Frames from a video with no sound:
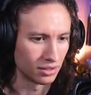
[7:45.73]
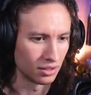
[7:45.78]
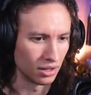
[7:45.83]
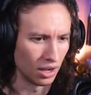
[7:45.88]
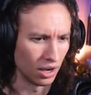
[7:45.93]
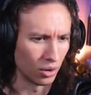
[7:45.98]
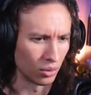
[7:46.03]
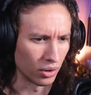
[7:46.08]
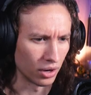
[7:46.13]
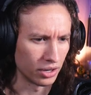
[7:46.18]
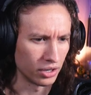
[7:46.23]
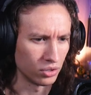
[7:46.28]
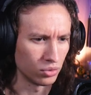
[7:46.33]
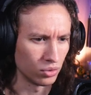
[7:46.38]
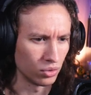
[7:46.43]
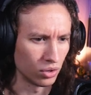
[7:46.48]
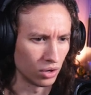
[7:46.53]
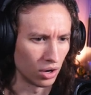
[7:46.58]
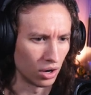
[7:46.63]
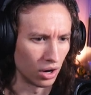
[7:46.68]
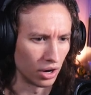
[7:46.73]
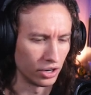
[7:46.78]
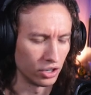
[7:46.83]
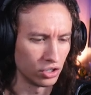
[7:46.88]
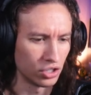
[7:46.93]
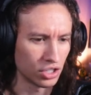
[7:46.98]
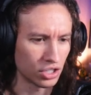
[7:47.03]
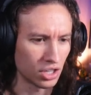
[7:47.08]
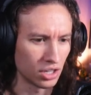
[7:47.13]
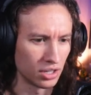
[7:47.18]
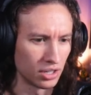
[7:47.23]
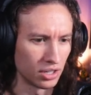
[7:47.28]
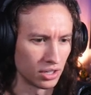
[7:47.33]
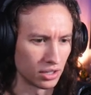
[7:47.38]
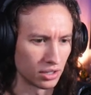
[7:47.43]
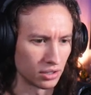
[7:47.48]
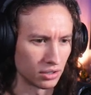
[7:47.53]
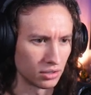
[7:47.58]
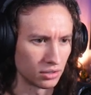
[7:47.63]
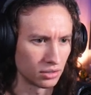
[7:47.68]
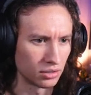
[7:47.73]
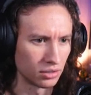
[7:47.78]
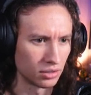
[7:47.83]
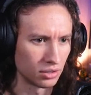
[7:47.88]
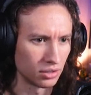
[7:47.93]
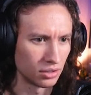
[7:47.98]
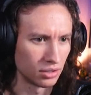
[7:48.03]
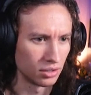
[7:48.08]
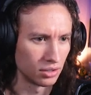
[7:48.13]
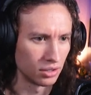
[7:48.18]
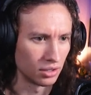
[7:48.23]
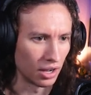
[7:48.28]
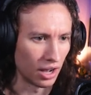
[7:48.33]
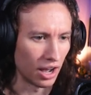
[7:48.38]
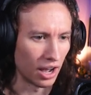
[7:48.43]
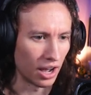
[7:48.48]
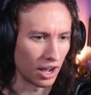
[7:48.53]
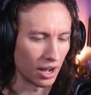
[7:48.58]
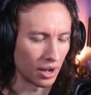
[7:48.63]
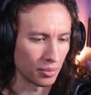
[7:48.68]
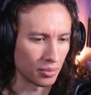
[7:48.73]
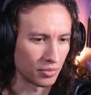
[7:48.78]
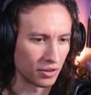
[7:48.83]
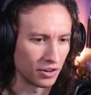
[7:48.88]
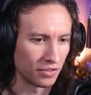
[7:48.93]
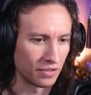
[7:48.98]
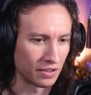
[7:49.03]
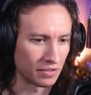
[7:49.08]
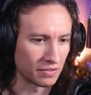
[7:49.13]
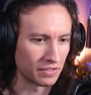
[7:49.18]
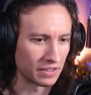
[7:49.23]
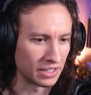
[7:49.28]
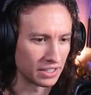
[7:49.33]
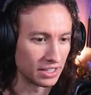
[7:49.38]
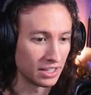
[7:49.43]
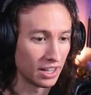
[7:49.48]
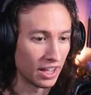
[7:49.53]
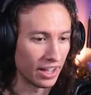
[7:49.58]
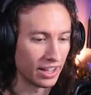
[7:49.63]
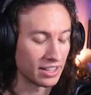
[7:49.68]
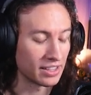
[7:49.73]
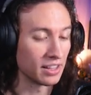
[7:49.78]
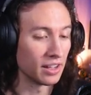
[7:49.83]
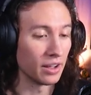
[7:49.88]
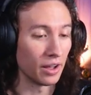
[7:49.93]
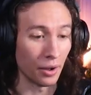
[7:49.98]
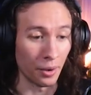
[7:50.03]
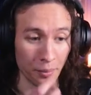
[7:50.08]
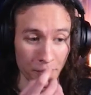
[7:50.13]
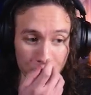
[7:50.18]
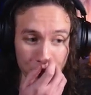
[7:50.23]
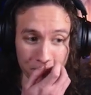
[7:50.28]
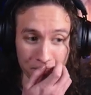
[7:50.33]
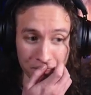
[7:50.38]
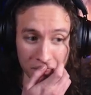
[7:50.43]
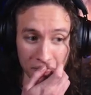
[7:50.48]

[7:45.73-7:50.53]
Oh, are you are you just gonna... Ah, perfect fit. Hey, um...